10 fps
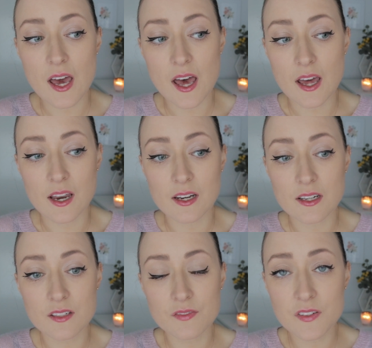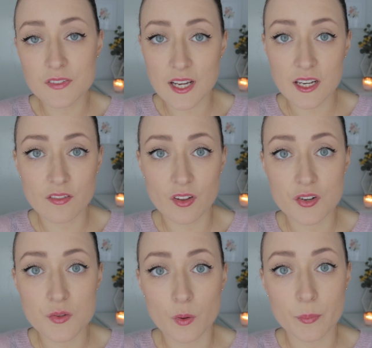and 15 of
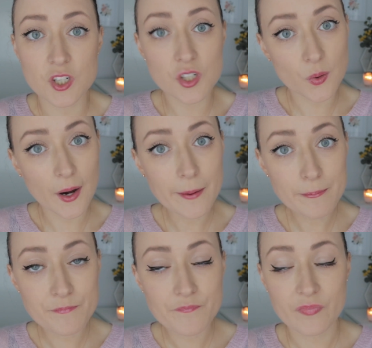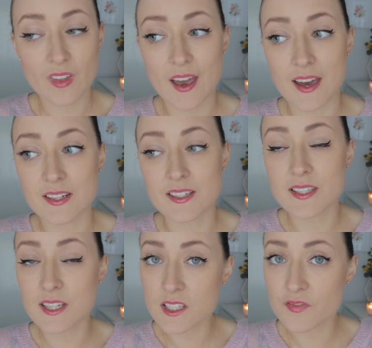those were mature and
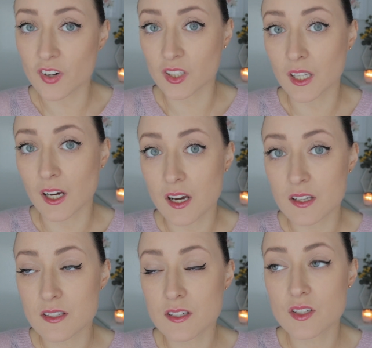6 fertilised.